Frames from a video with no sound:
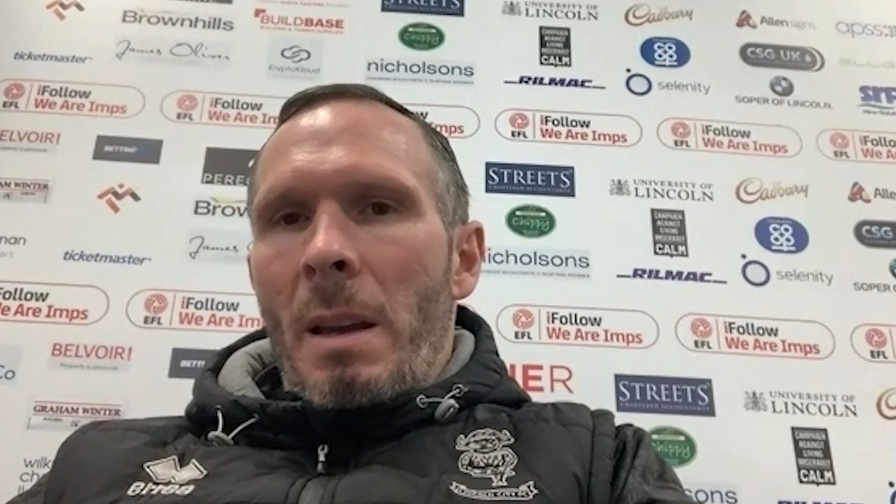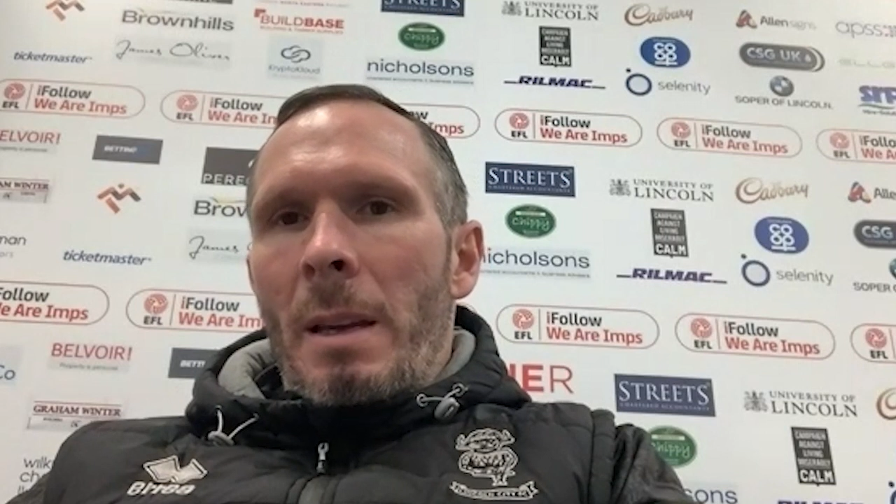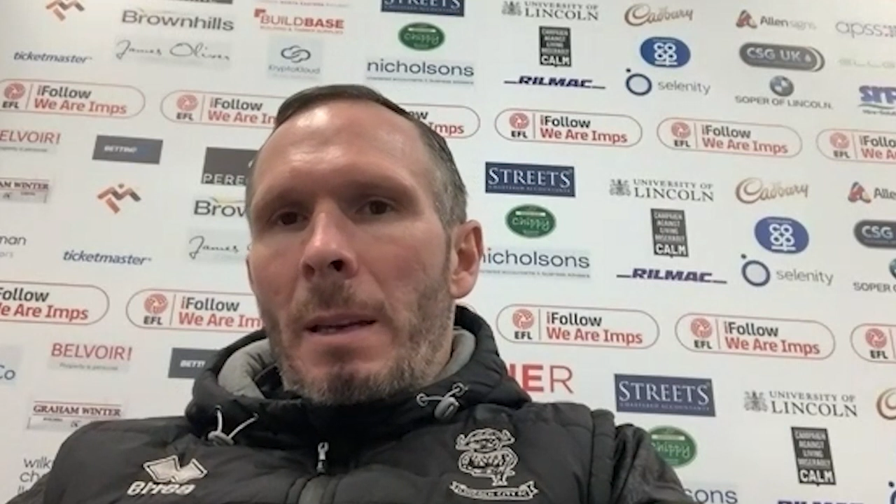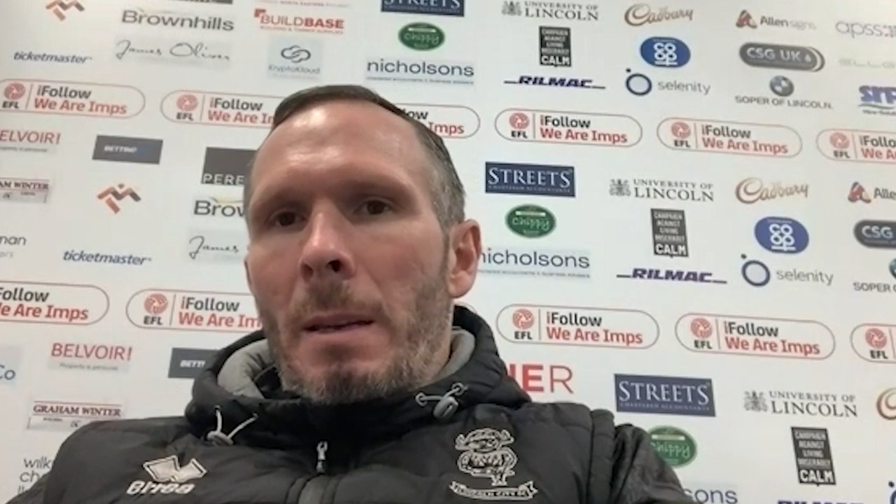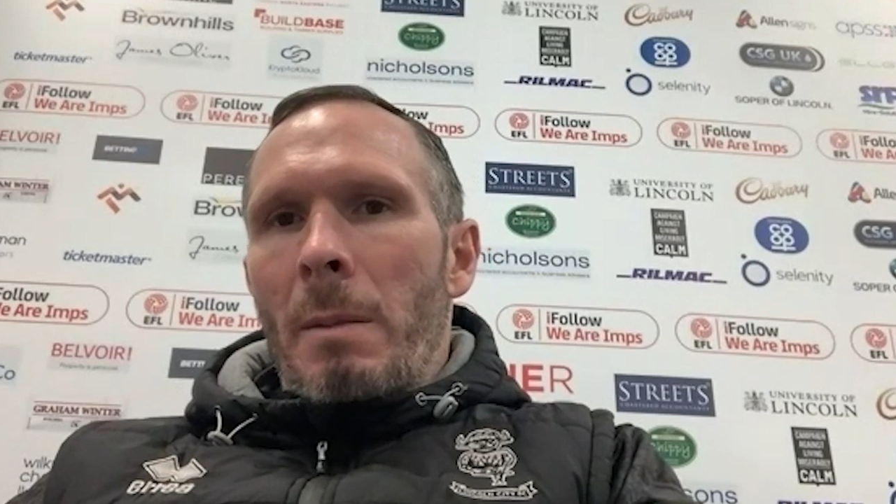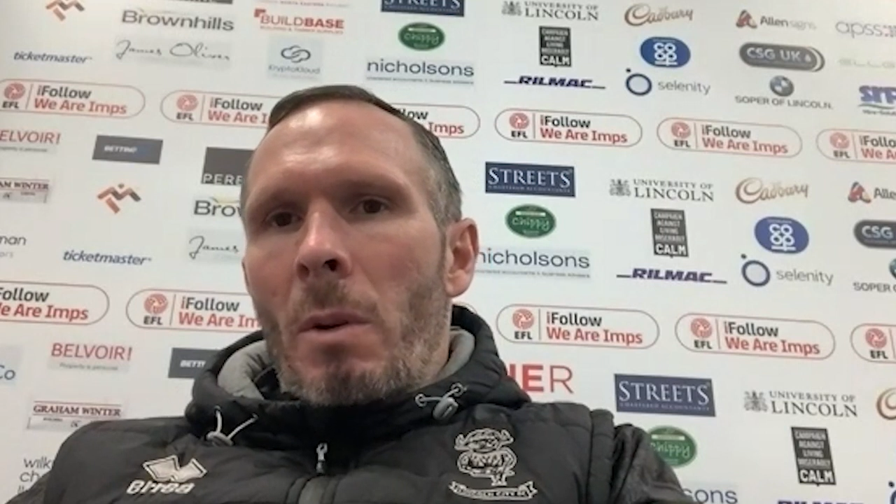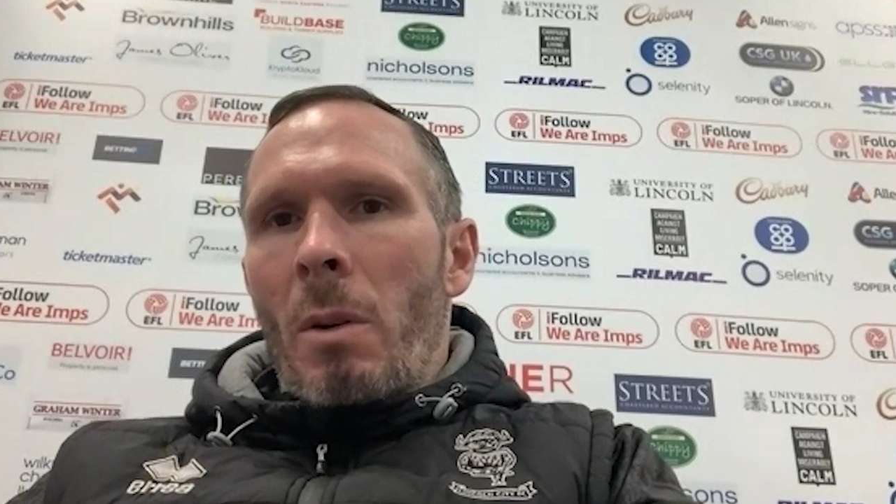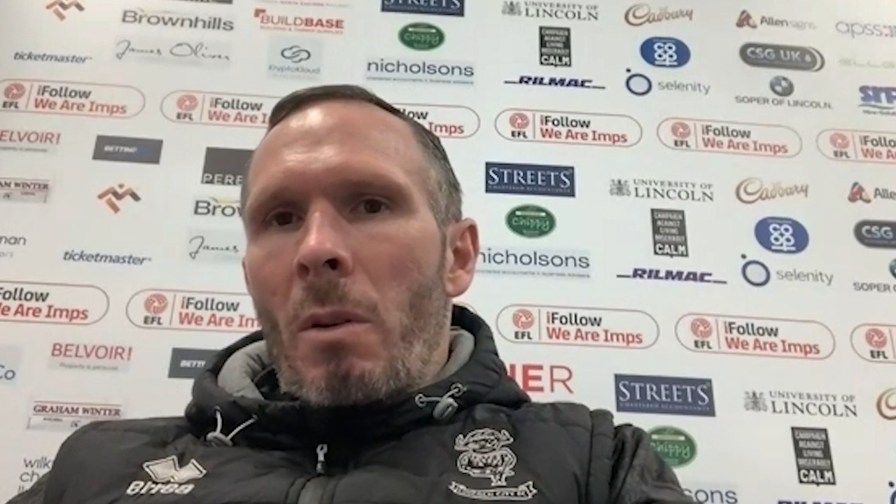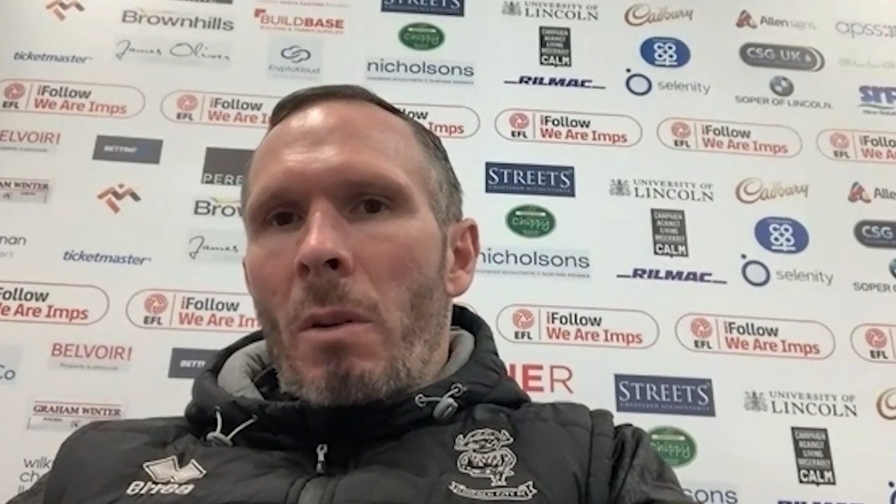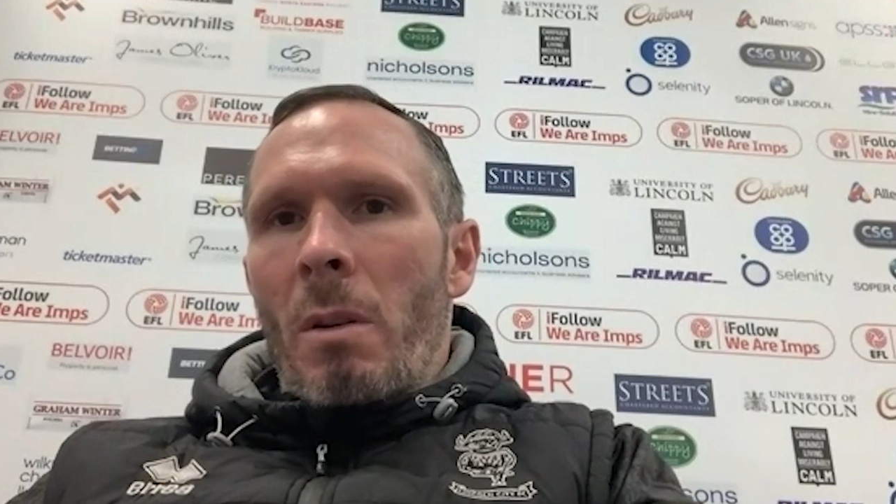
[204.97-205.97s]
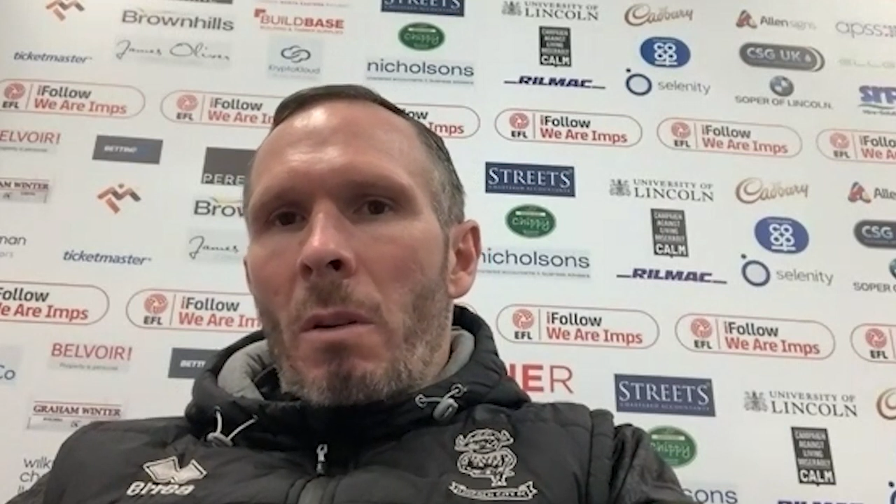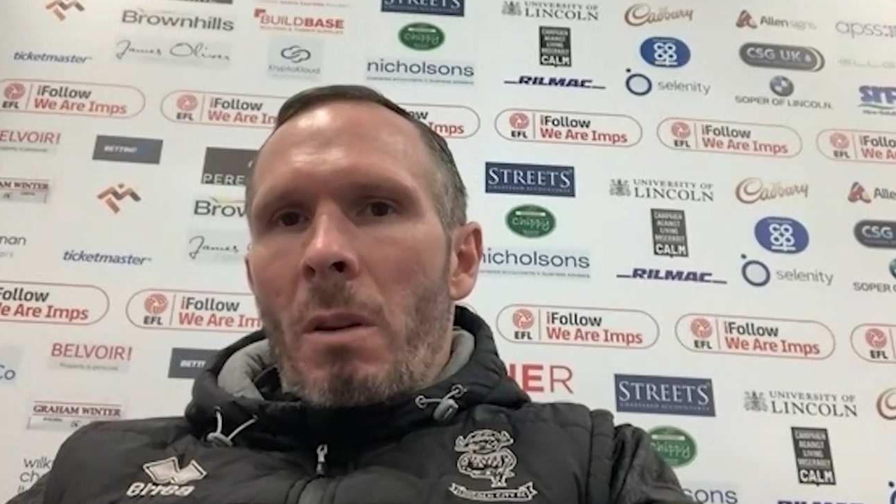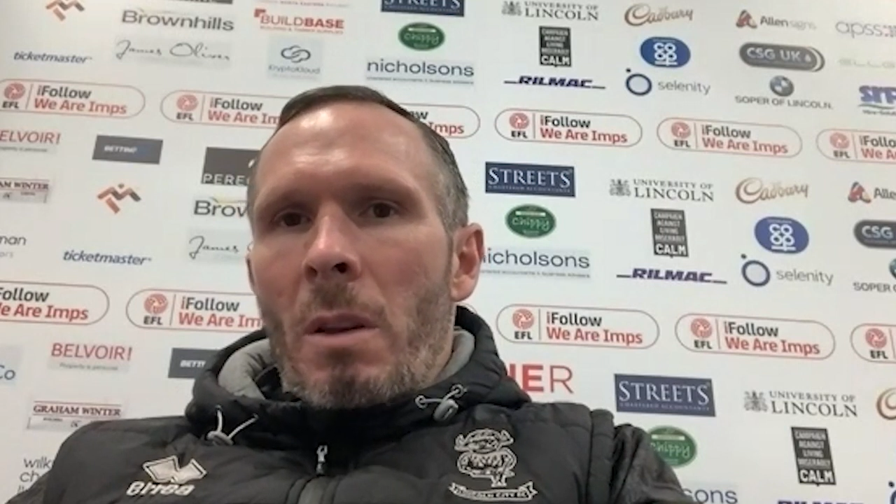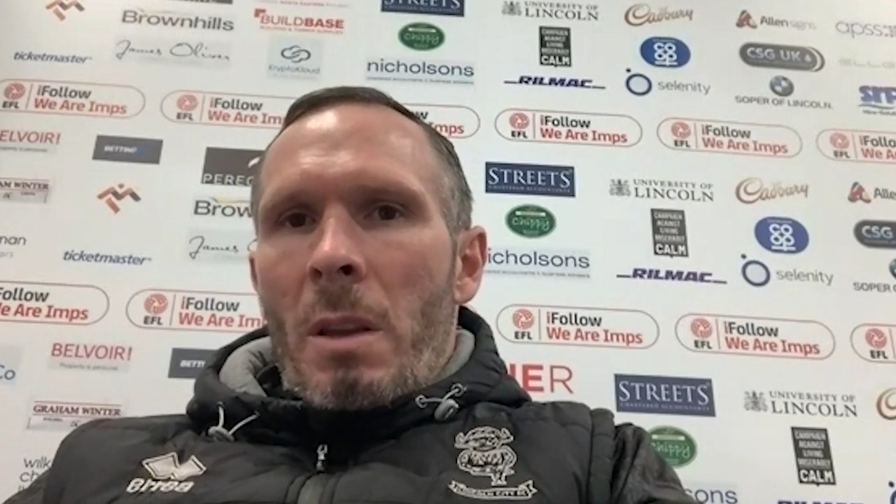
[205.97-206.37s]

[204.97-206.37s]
um, or